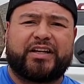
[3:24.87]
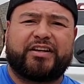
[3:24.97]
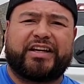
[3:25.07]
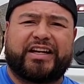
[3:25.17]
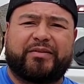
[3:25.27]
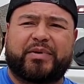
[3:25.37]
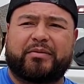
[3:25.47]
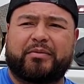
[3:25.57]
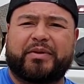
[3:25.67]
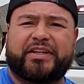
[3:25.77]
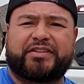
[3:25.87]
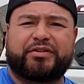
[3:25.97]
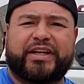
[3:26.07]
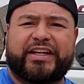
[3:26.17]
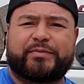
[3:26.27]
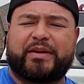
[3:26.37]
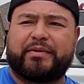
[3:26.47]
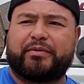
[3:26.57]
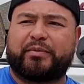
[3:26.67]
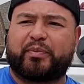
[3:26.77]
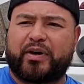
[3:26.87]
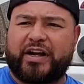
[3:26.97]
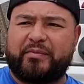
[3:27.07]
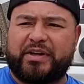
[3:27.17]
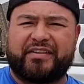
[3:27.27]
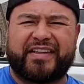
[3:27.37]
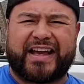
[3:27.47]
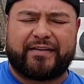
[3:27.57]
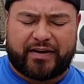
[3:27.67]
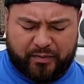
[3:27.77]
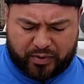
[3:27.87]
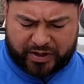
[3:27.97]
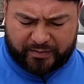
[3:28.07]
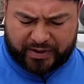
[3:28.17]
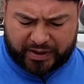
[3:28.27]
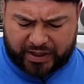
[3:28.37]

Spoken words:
You get it probably in 2 days, maybe with Prime, if they have it in Prime.